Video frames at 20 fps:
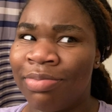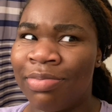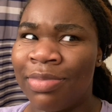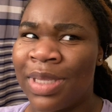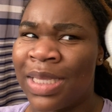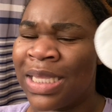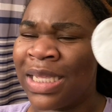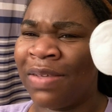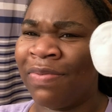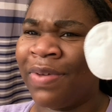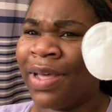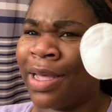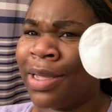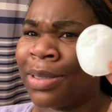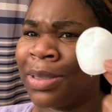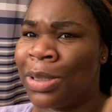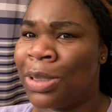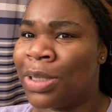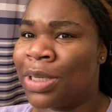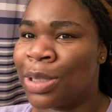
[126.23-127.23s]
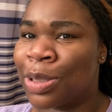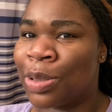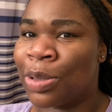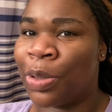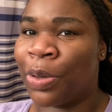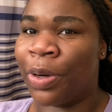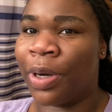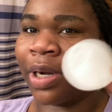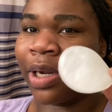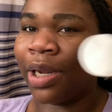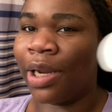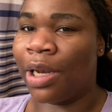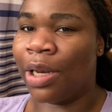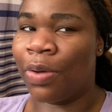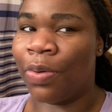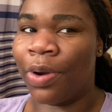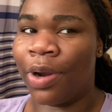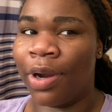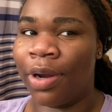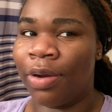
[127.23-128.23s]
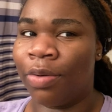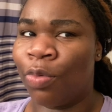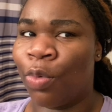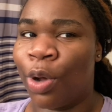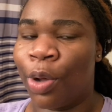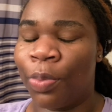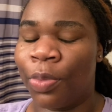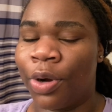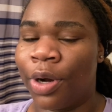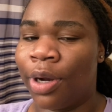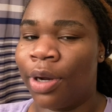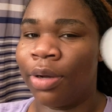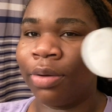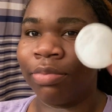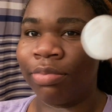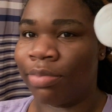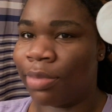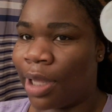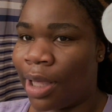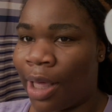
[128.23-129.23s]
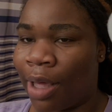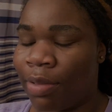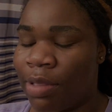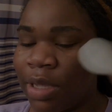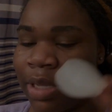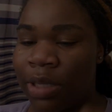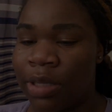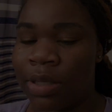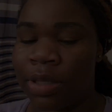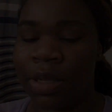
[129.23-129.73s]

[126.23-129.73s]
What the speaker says: CVS, drugstore, anywhere, Walmart, they have these.